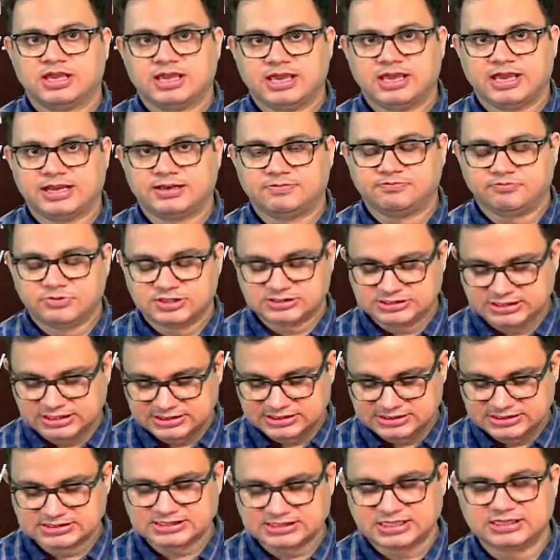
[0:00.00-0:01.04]
and basically
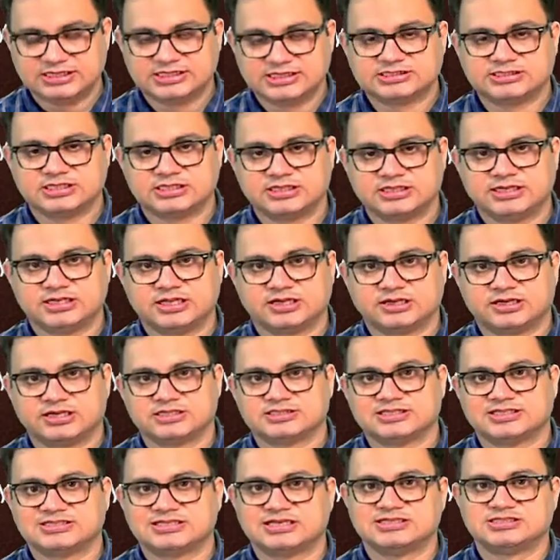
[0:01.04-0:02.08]
this condition, it occurs
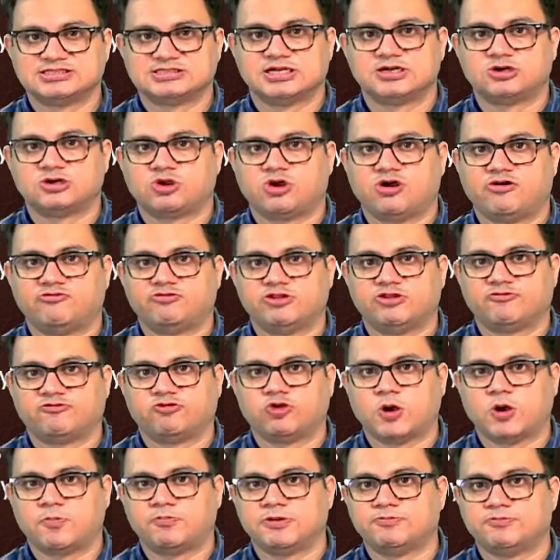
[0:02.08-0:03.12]
as a result of the
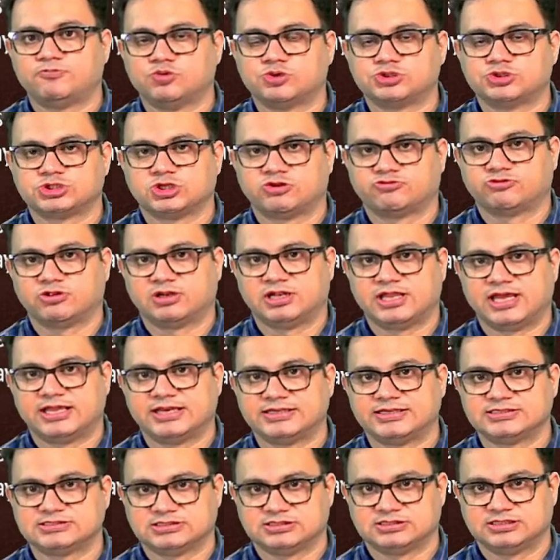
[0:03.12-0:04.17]
floppy portion of the
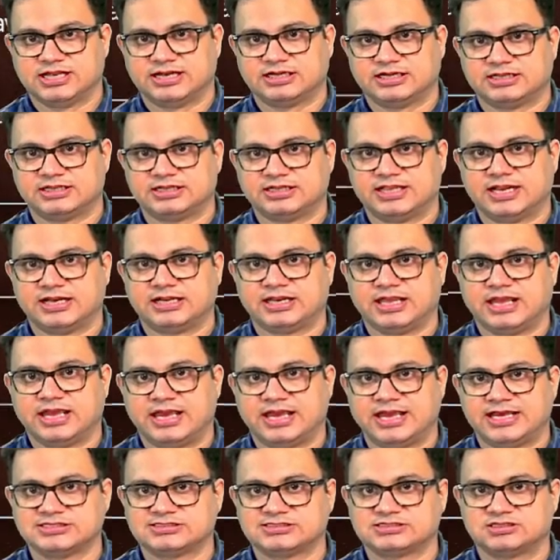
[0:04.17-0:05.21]
larynx that
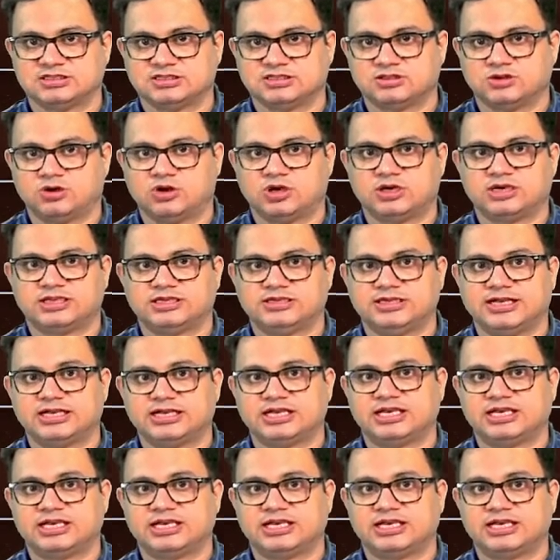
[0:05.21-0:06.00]
has not yet